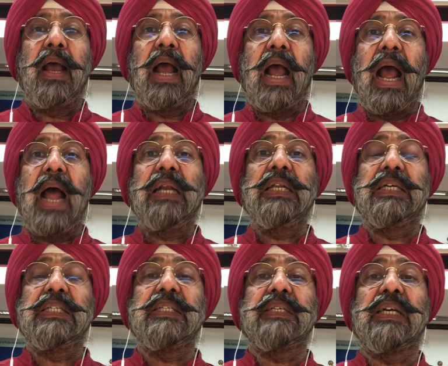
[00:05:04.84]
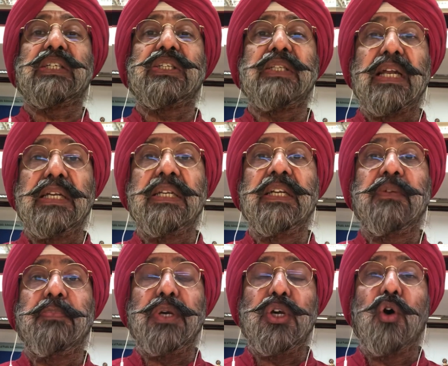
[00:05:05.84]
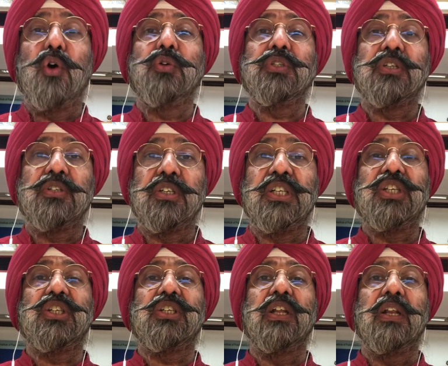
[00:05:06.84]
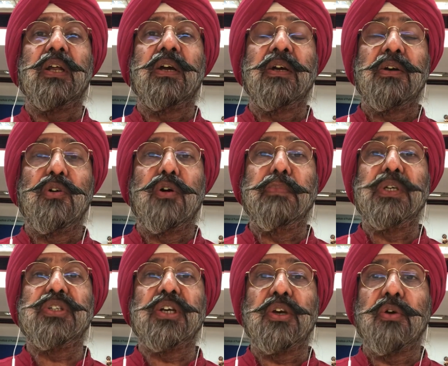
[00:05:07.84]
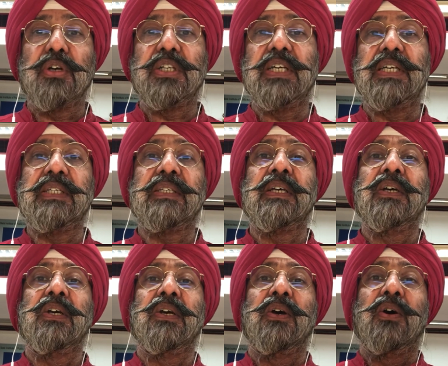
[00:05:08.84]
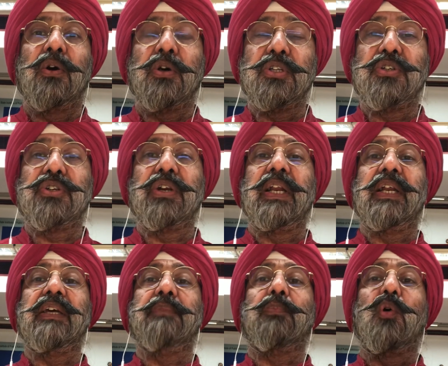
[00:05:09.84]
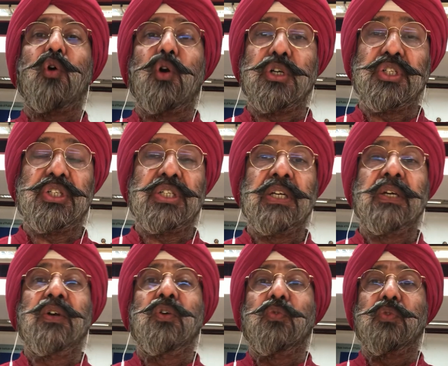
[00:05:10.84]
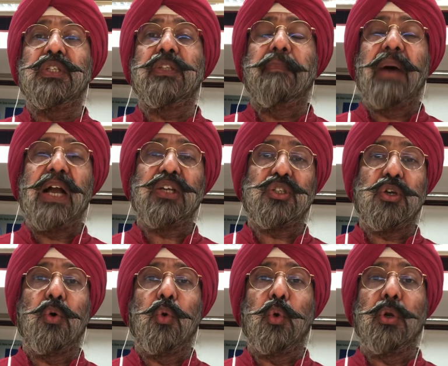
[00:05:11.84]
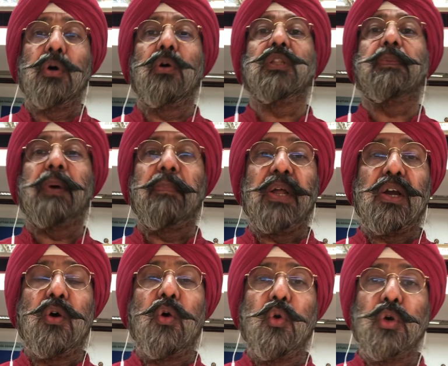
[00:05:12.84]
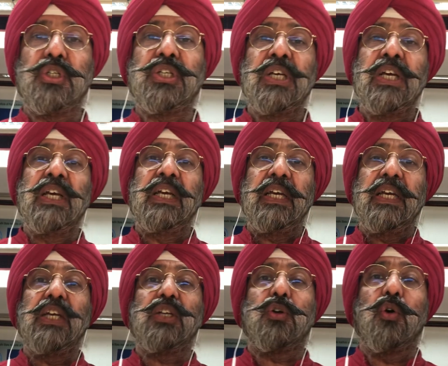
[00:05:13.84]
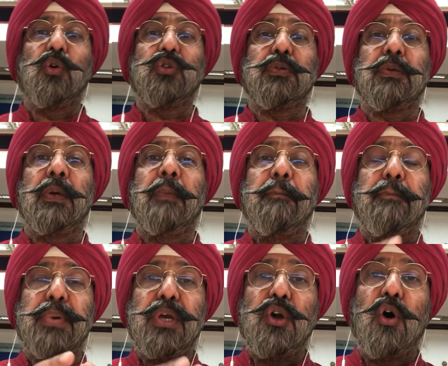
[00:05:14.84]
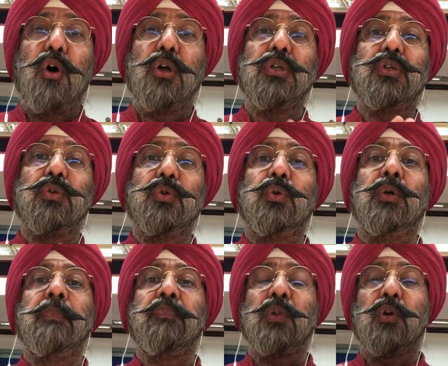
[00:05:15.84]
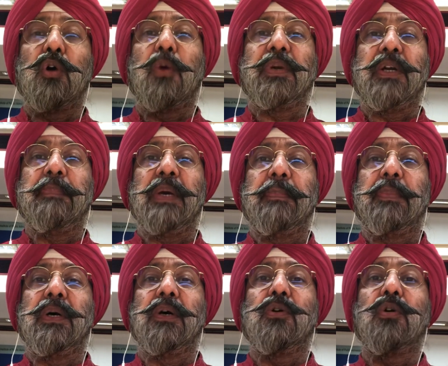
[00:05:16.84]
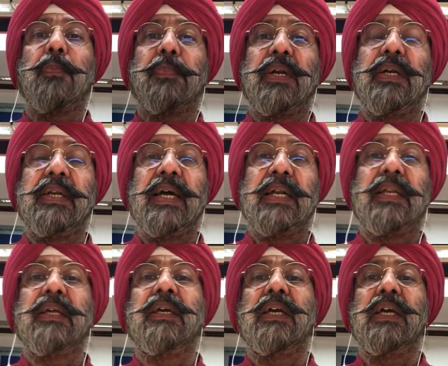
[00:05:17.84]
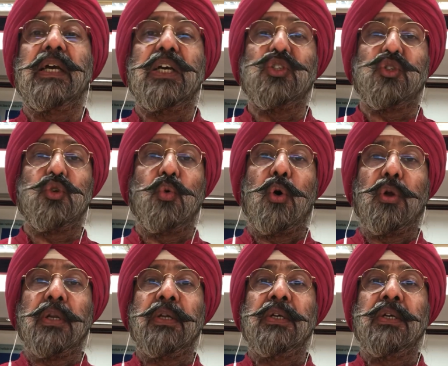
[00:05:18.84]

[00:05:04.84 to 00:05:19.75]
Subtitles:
and it is extended beyond the traditional government securities or the treasury bonds which the banks hold or the public holds. It goes beyond to corporate paper, corporate debt, and so on,